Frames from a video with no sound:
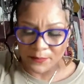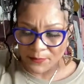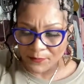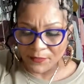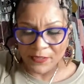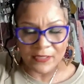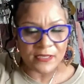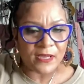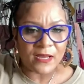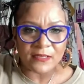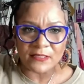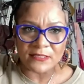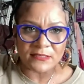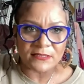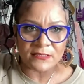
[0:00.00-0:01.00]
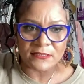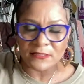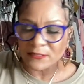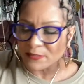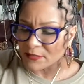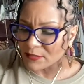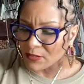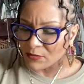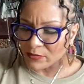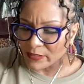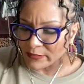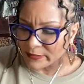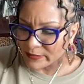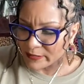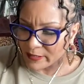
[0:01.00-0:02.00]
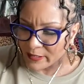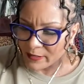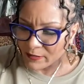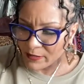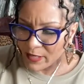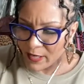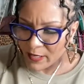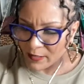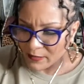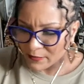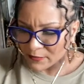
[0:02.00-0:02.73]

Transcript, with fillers: three of y'all nieces in the store yesterday, okay?